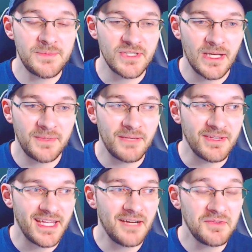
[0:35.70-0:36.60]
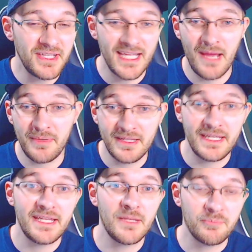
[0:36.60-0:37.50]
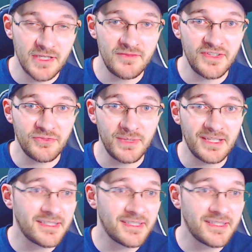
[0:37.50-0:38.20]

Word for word: you updated with everything happened in the previous week, because I